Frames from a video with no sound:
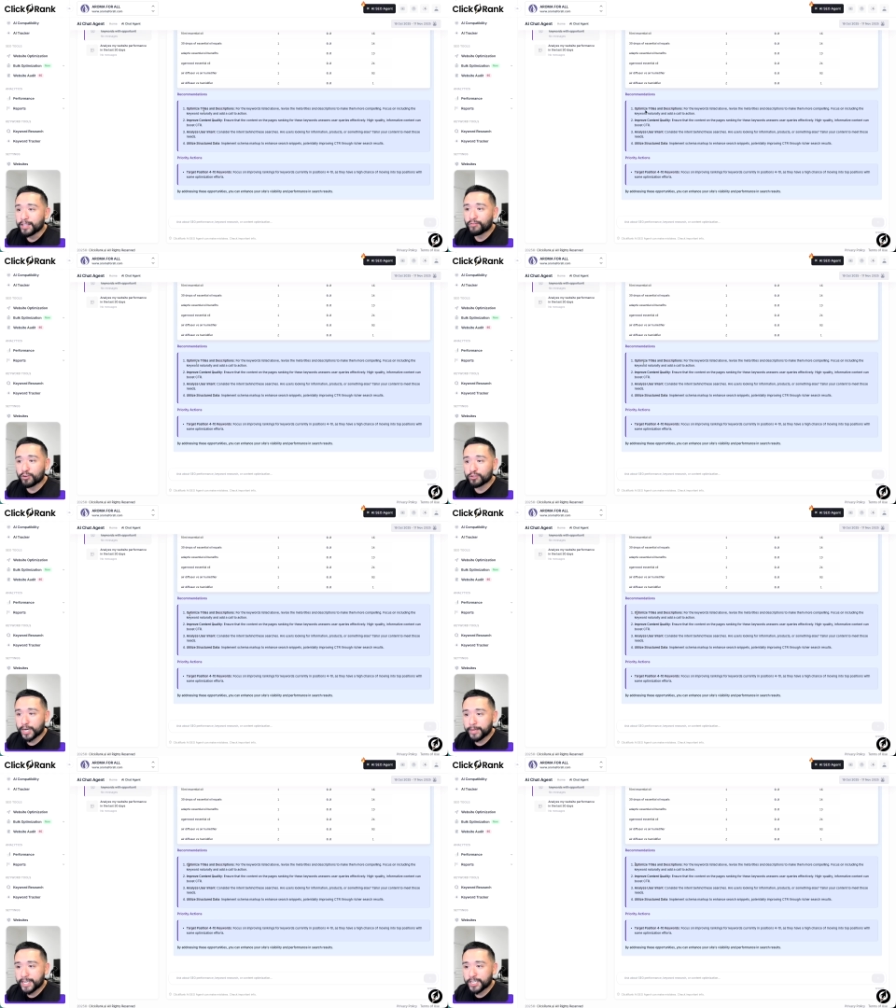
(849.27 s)
the first
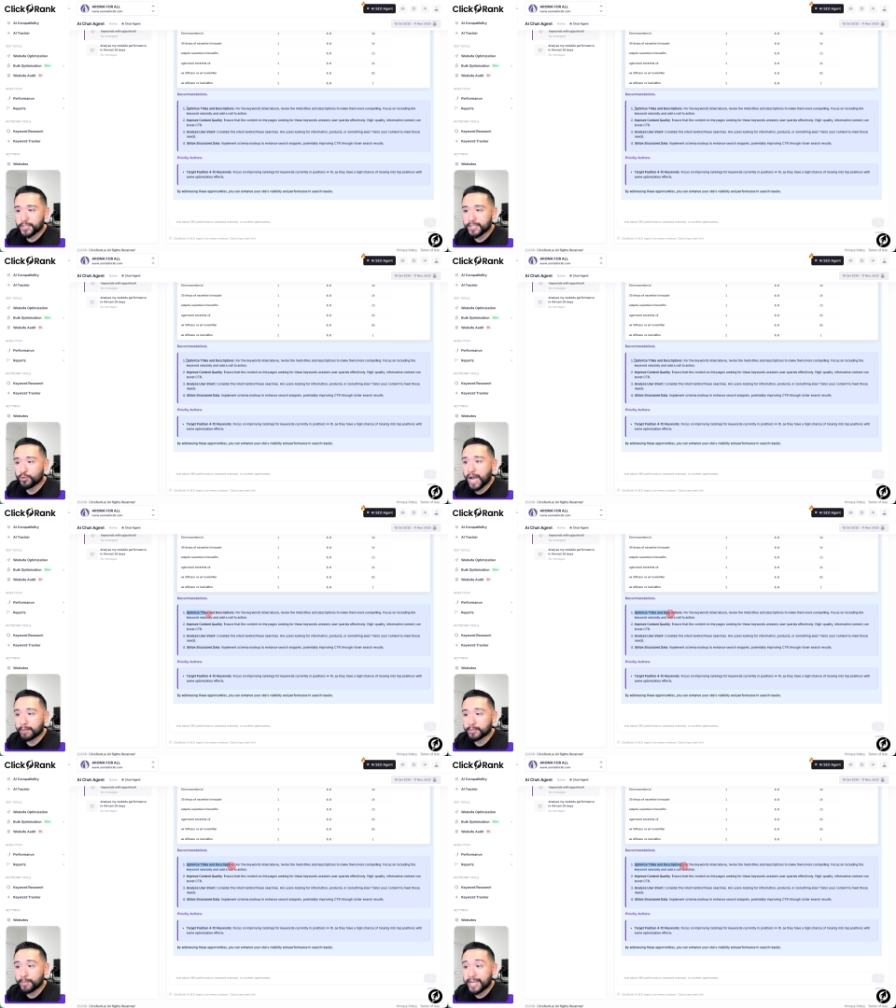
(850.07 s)
recommendation is to
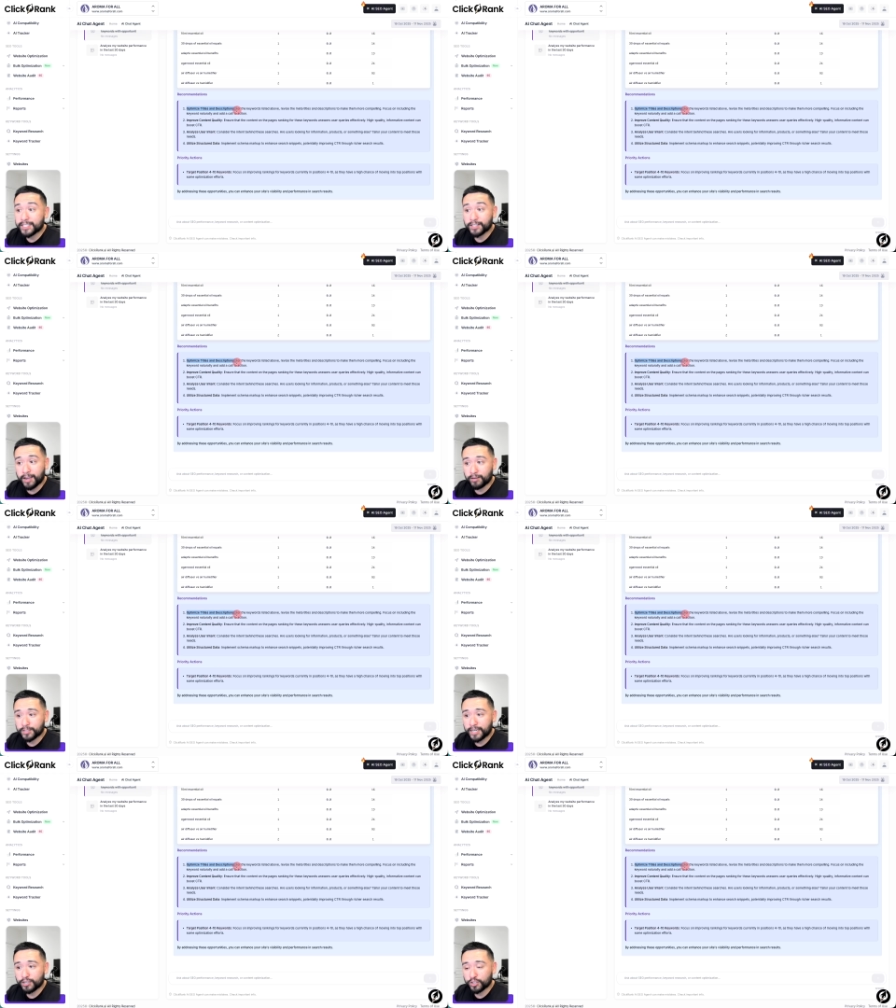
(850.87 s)
optimize
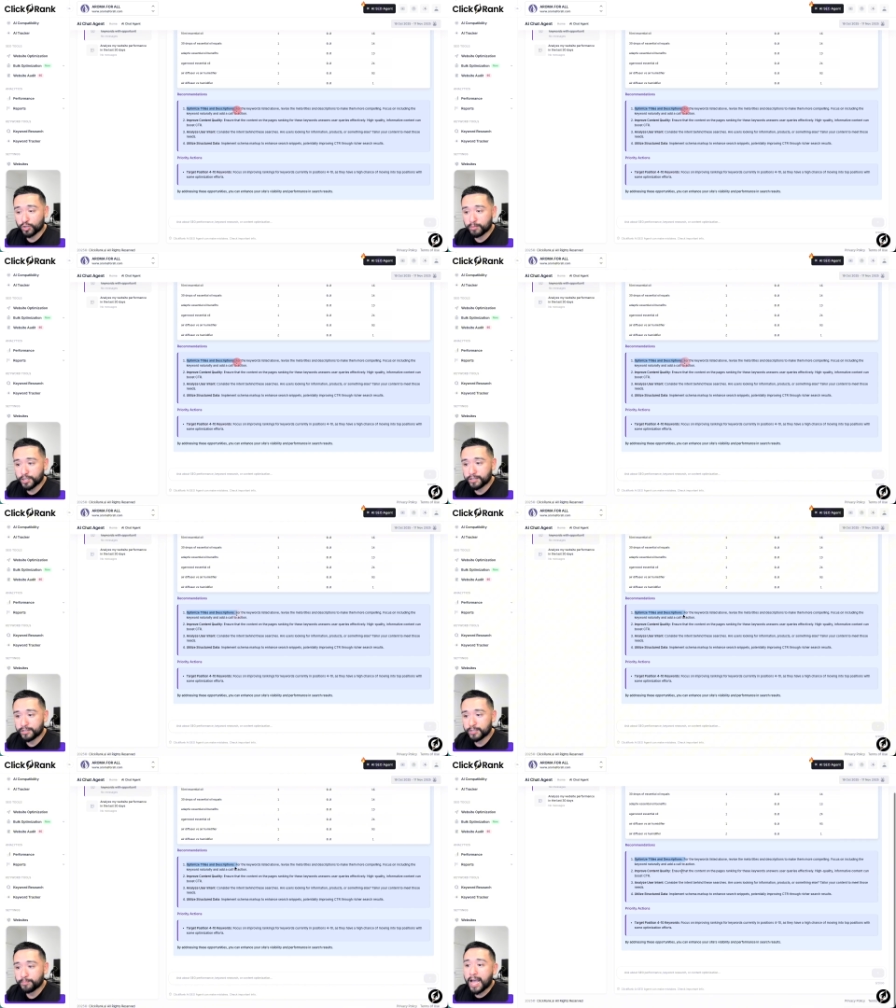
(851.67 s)
titles and descriptions.